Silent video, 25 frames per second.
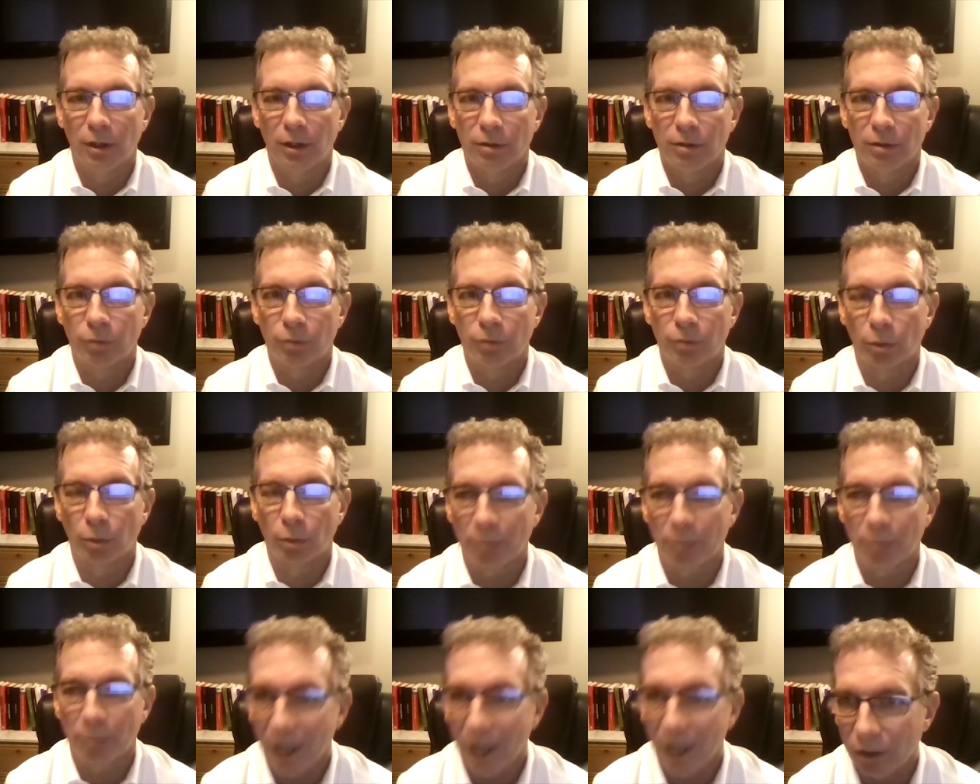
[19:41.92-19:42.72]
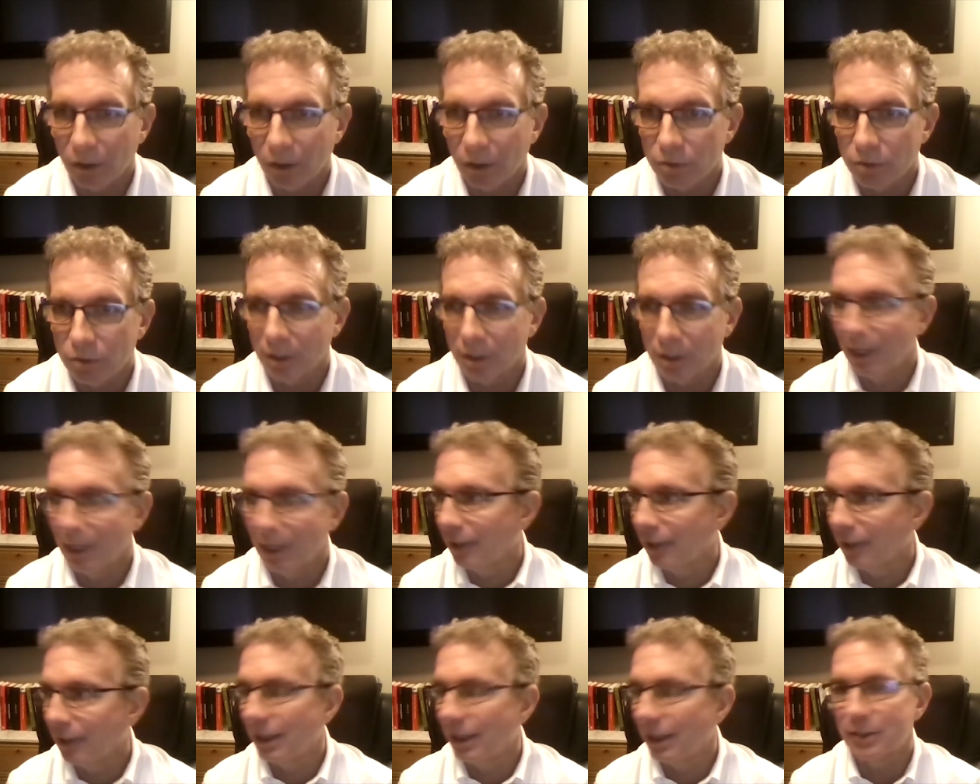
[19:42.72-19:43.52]
for patterns and
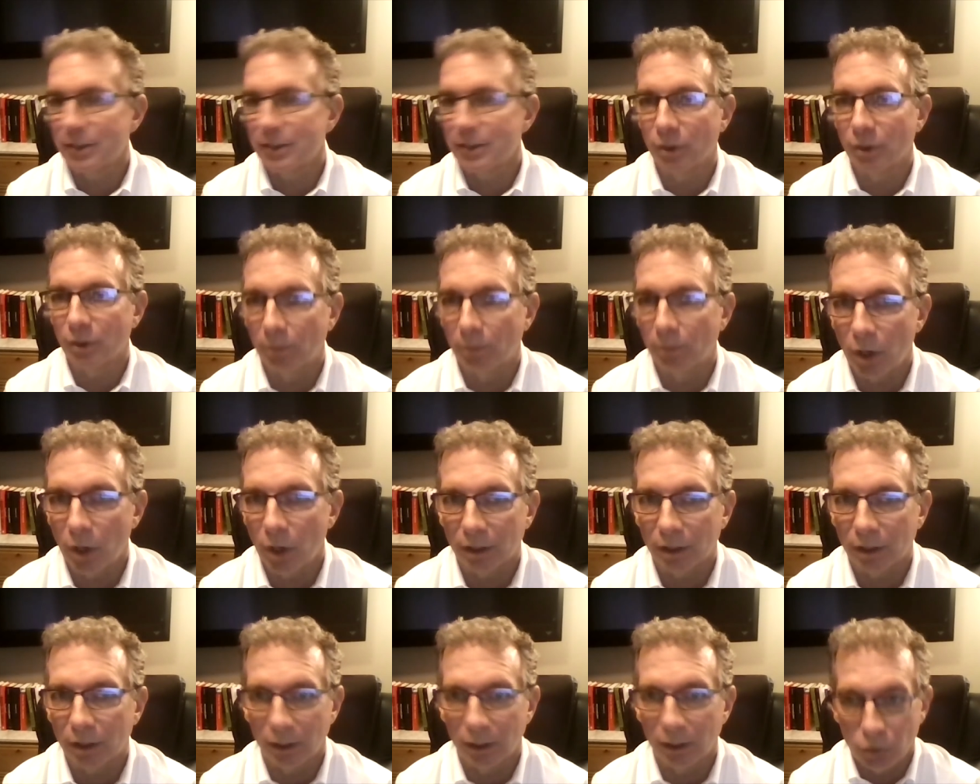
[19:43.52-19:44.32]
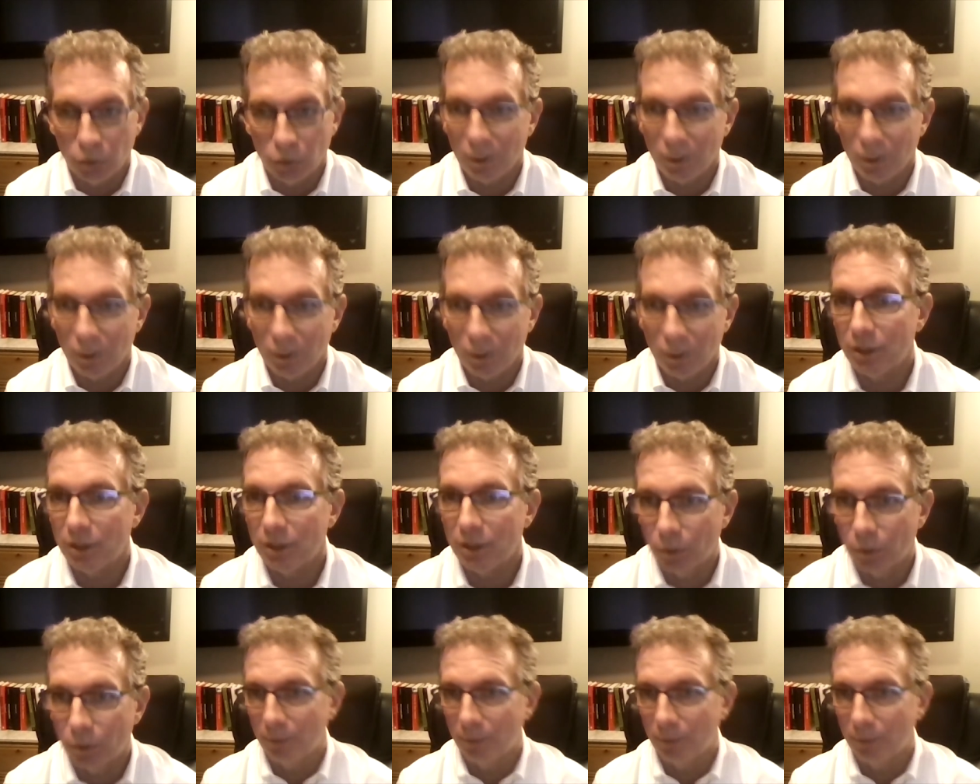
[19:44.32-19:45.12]
analyzing the market. And you can
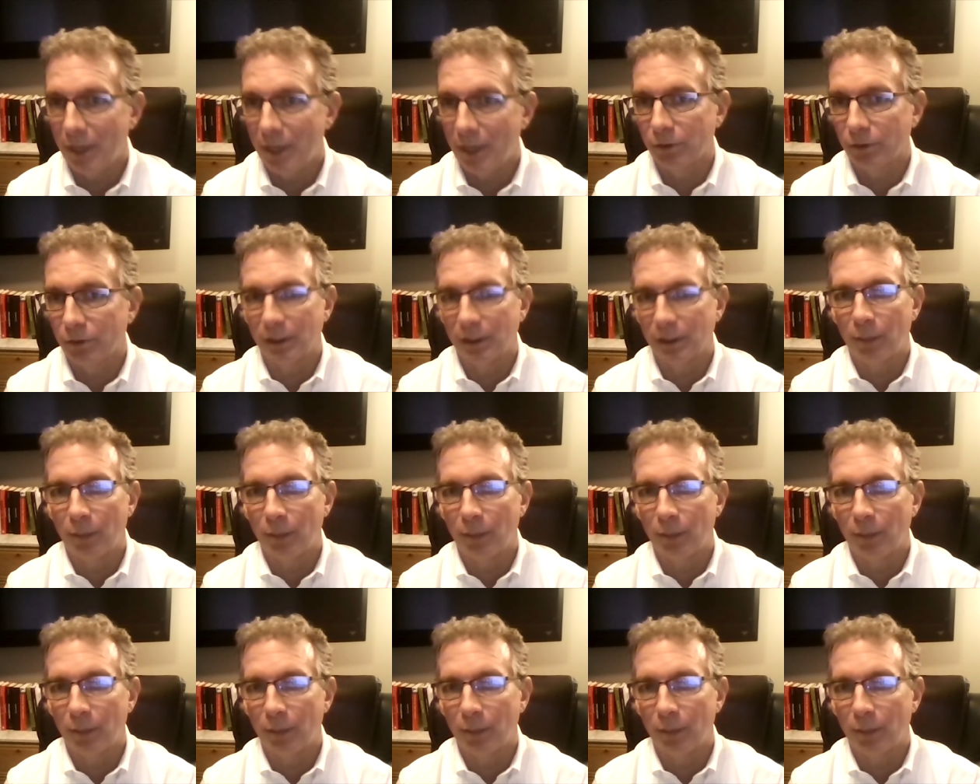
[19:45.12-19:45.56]
do it manually.